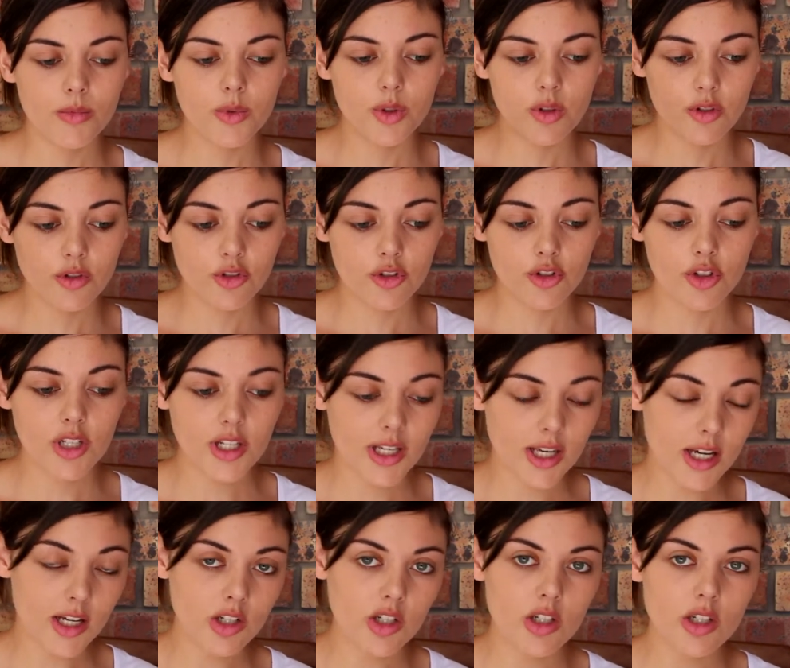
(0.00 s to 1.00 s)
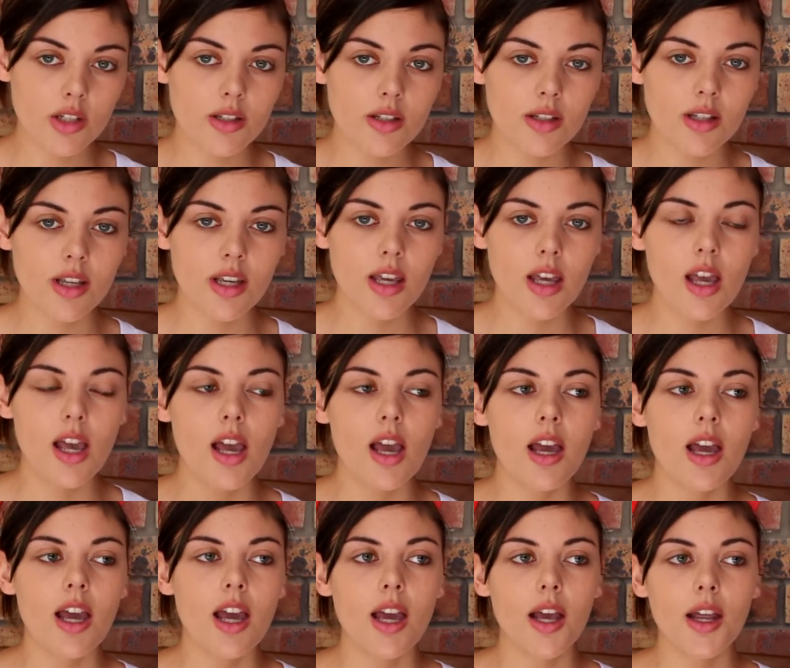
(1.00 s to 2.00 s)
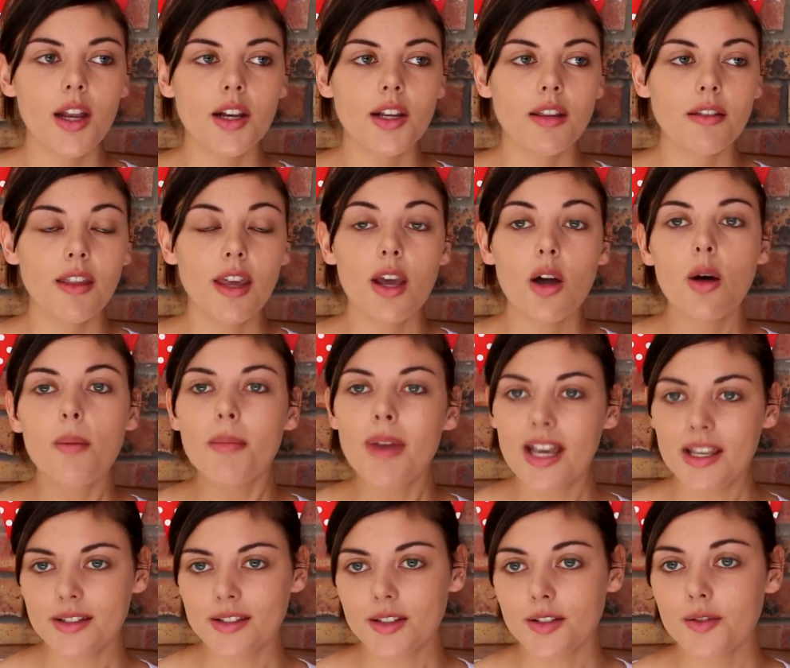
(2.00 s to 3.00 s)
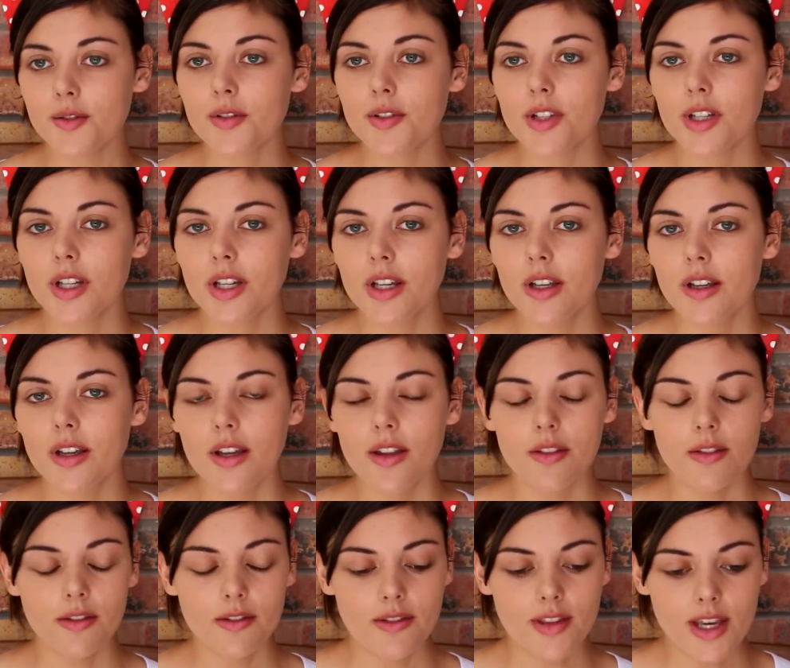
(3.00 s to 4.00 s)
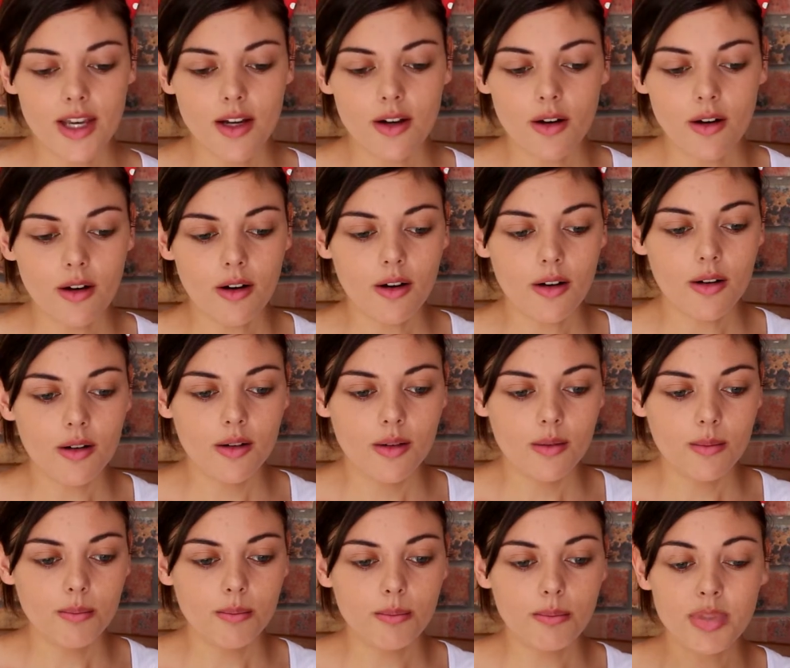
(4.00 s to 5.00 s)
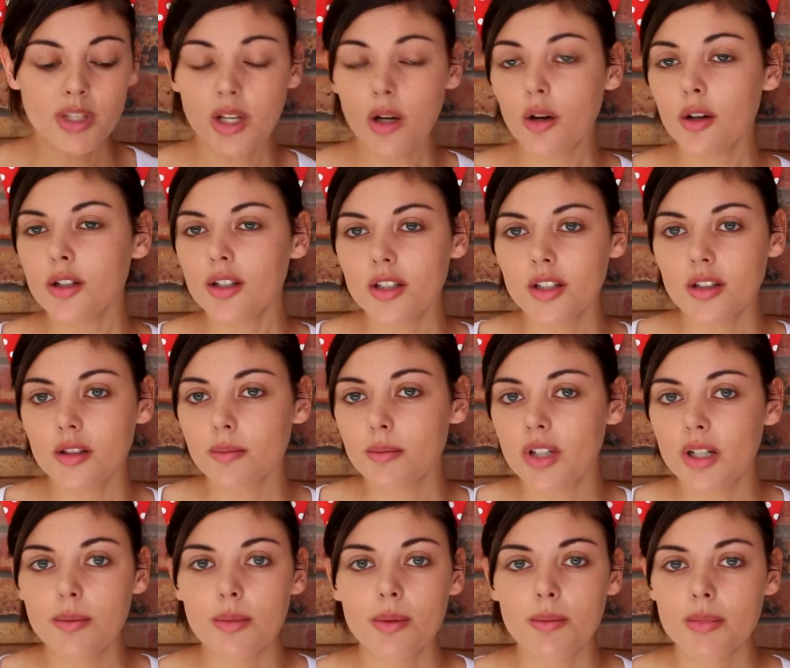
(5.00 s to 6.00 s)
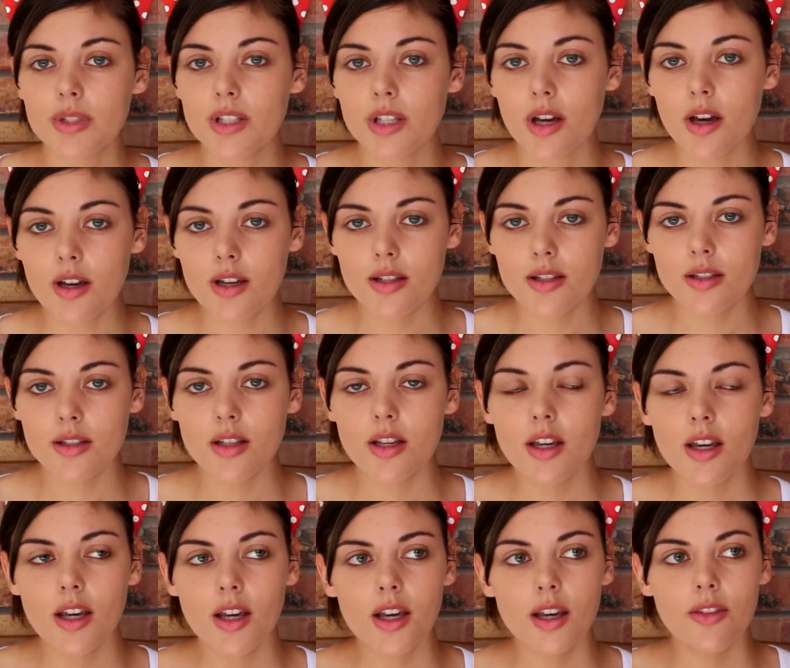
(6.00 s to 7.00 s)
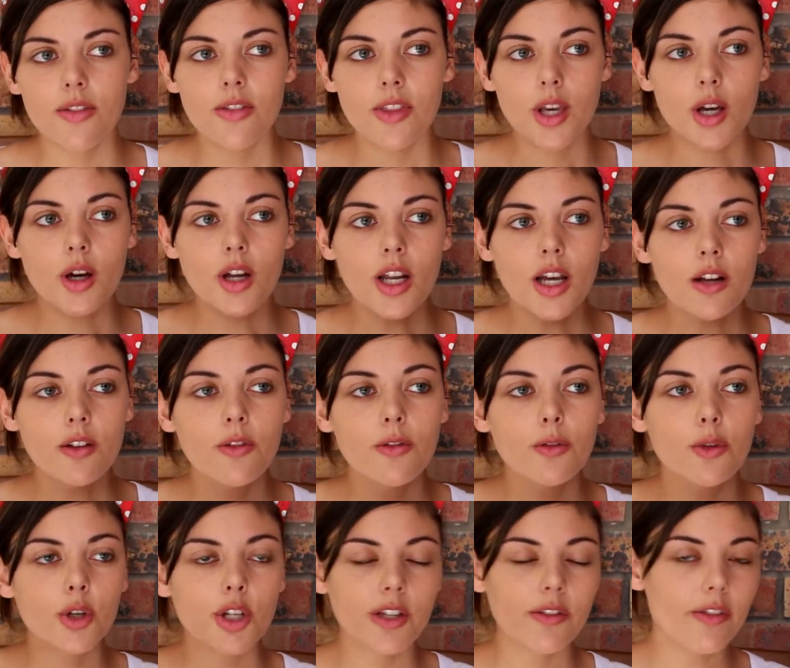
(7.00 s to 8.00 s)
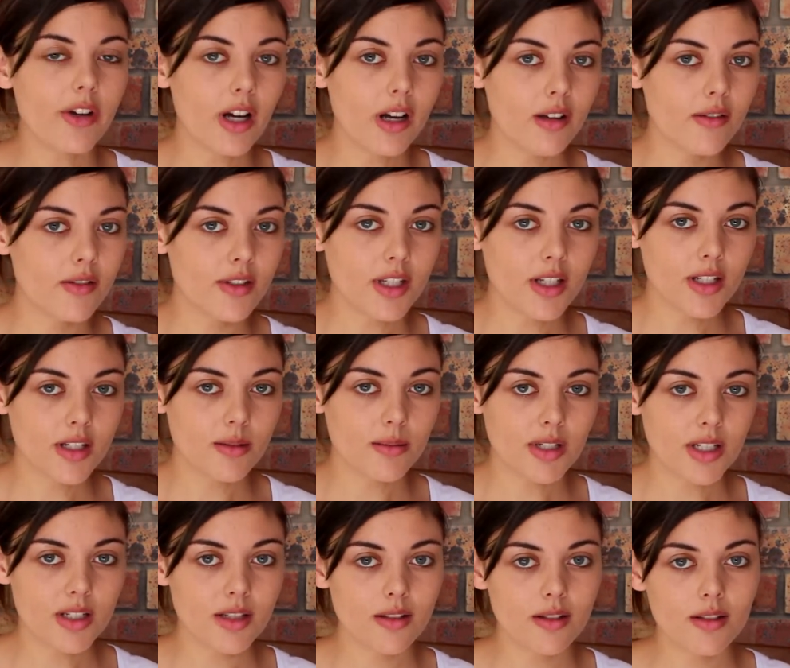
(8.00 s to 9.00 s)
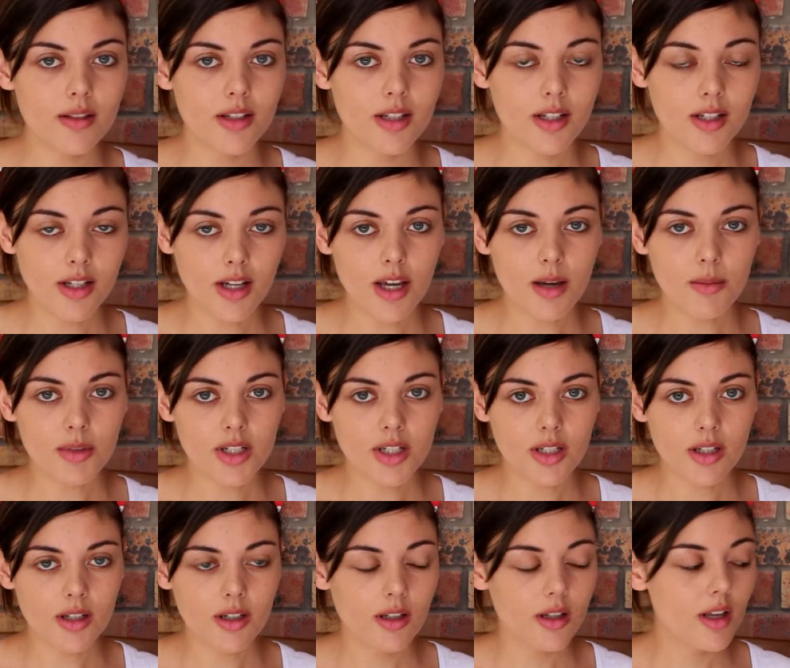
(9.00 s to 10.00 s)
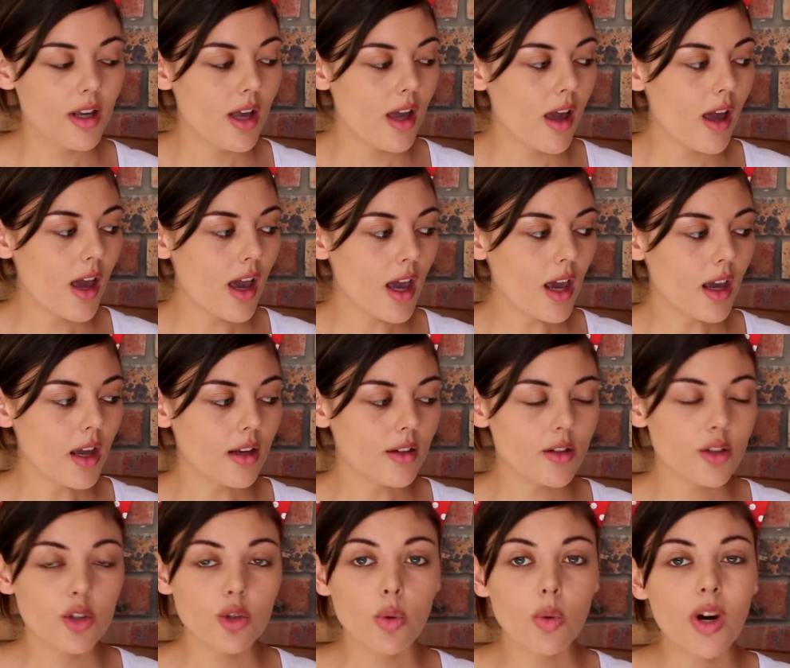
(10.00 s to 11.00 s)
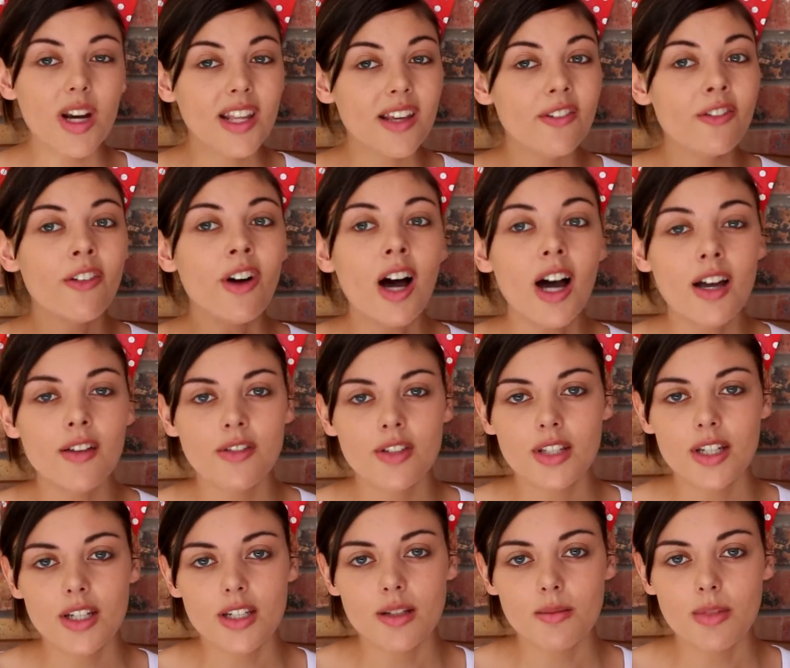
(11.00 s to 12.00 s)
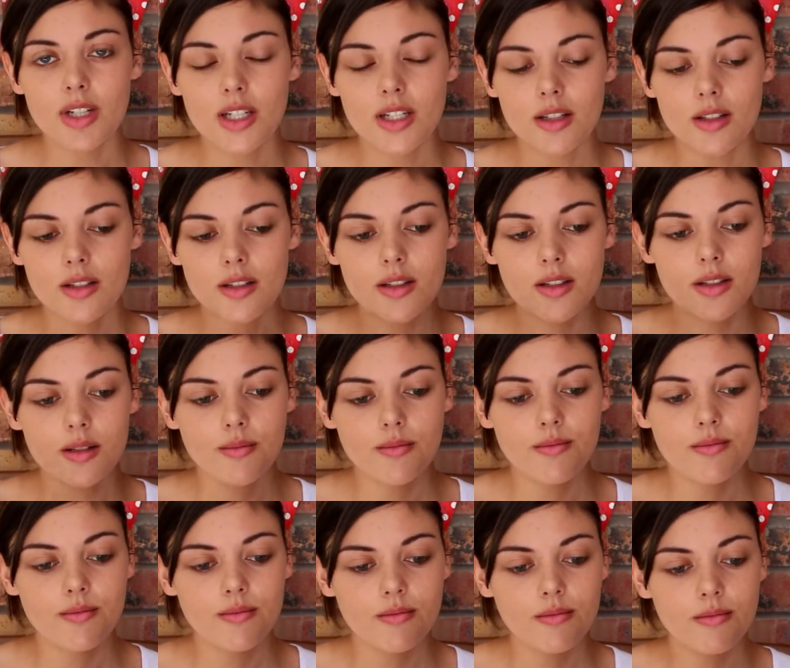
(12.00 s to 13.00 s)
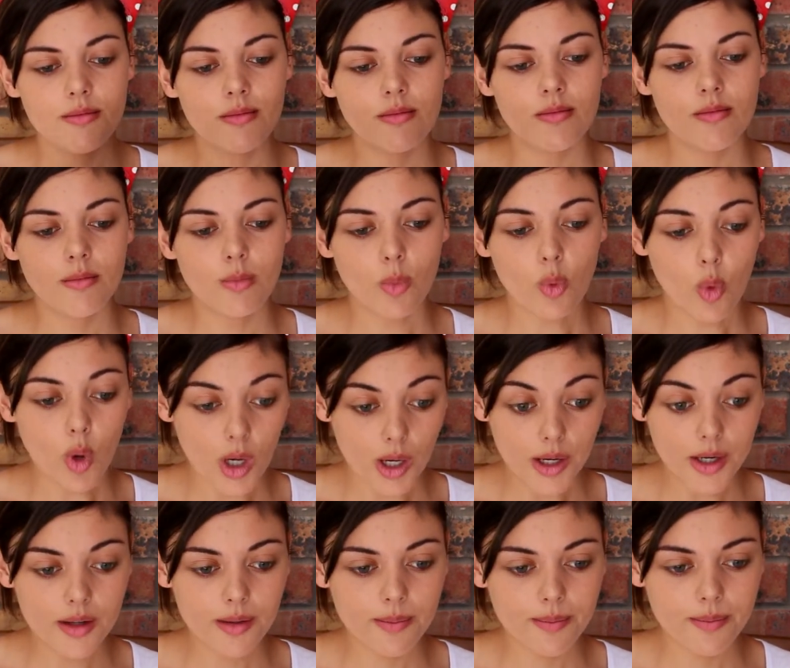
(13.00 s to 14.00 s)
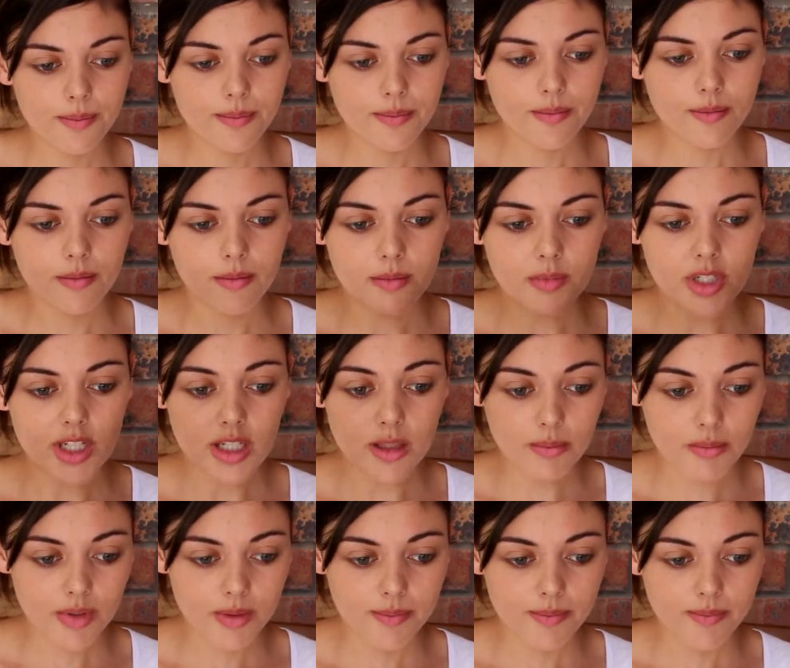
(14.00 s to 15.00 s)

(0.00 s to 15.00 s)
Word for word: two chinchilla cages, and they are massive. They are beyond the minimum size. They are like forty-five centimeters in diameter and twenty-five centimeters wide, deep.